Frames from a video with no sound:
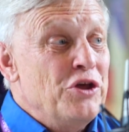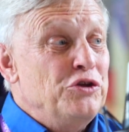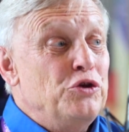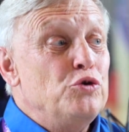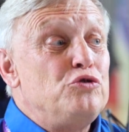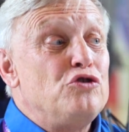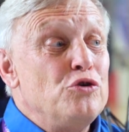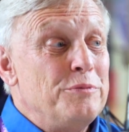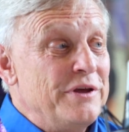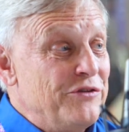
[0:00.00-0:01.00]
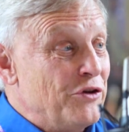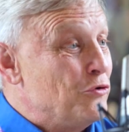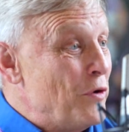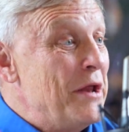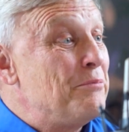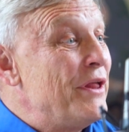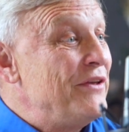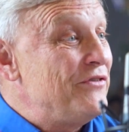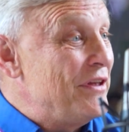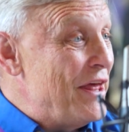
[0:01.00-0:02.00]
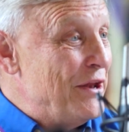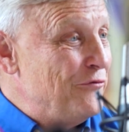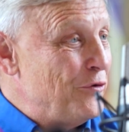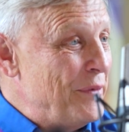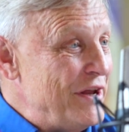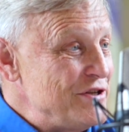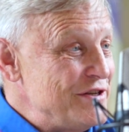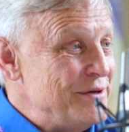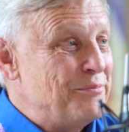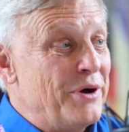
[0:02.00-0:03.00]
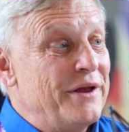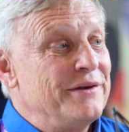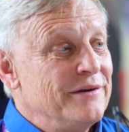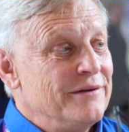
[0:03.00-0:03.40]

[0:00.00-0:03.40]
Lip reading: YouTube is a great place to get information, but